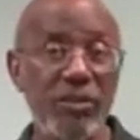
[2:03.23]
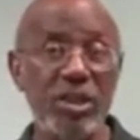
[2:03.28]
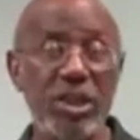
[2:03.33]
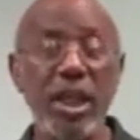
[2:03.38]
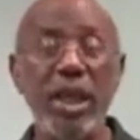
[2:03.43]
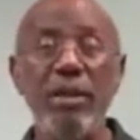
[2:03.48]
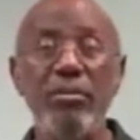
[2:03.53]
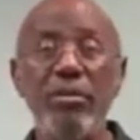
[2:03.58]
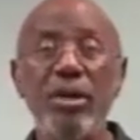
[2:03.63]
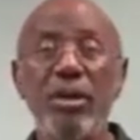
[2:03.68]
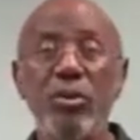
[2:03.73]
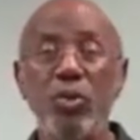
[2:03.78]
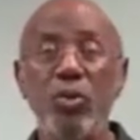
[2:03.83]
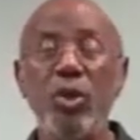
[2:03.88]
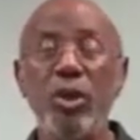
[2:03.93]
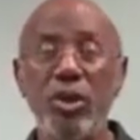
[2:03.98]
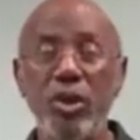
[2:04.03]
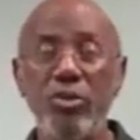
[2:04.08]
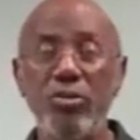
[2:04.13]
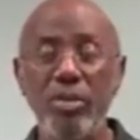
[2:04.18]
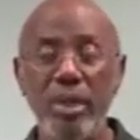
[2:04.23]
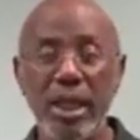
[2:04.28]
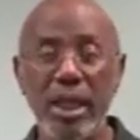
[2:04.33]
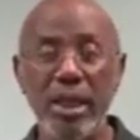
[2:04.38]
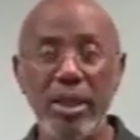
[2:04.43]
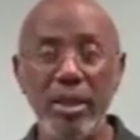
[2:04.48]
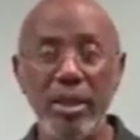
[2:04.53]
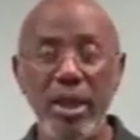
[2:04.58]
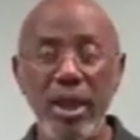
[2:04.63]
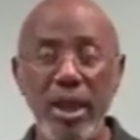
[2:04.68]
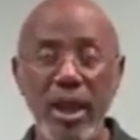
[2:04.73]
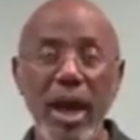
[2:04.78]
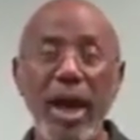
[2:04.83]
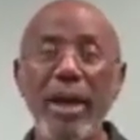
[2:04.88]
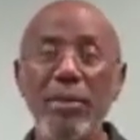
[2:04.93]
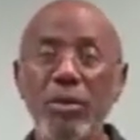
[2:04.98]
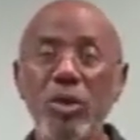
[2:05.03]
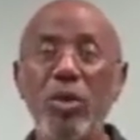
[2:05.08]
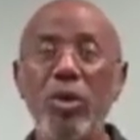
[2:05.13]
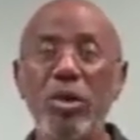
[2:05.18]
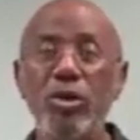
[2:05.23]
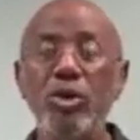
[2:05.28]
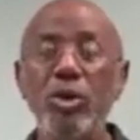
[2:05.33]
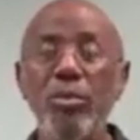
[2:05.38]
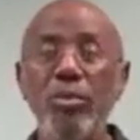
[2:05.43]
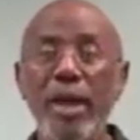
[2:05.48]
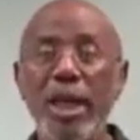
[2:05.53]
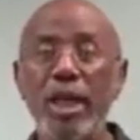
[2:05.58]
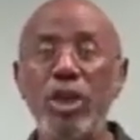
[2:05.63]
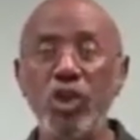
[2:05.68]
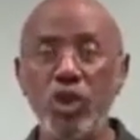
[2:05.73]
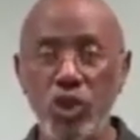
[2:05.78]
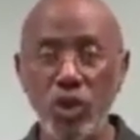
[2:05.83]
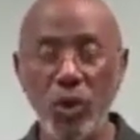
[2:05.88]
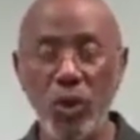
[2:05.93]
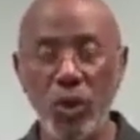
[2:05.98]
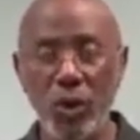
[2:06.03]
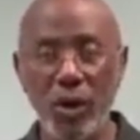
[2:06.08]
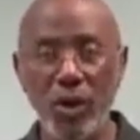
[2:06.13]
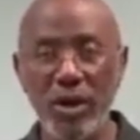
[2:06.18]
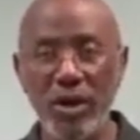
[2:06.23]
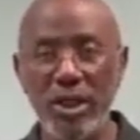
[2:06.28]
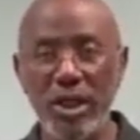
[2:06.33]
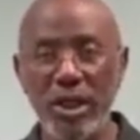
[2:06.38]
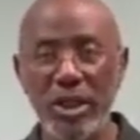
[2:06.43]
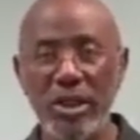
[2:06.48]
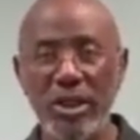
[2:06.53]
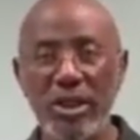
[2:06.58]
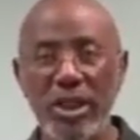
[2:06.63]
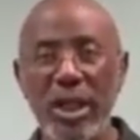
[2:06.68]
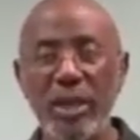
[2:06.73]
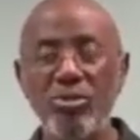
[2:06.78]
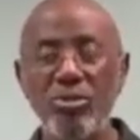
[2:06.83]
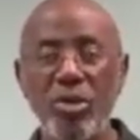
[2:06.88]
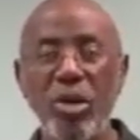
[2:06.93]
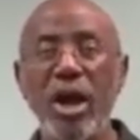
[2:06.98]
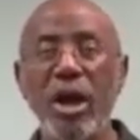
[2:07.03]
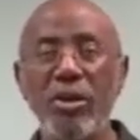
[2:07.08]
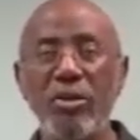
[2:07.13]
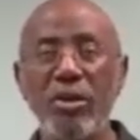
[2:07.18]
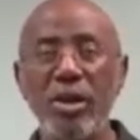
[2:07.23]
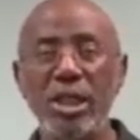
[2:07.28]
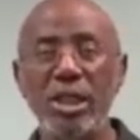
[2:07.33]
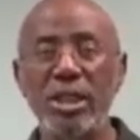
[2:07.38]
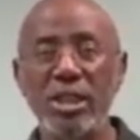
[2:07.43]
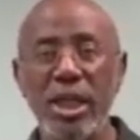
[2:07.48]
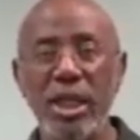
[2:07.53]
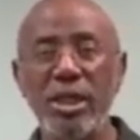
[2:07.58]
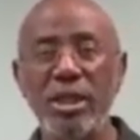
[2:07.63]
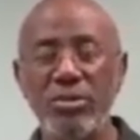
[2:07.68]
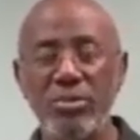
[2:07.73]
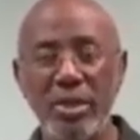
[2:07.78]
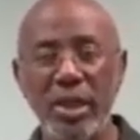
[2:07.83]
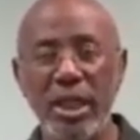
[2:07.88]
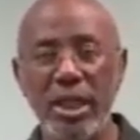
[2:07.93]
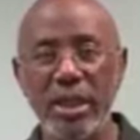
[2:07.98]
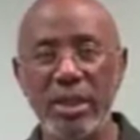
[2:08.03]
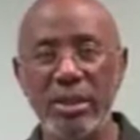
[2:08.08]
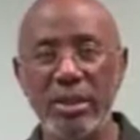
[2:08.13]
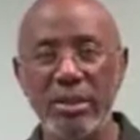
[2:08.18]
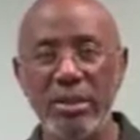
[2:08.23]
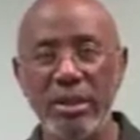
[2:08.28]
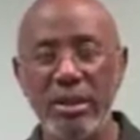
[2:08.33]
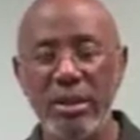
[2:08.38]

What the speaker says: statement would have been, I'm going to make sure that progress takes place.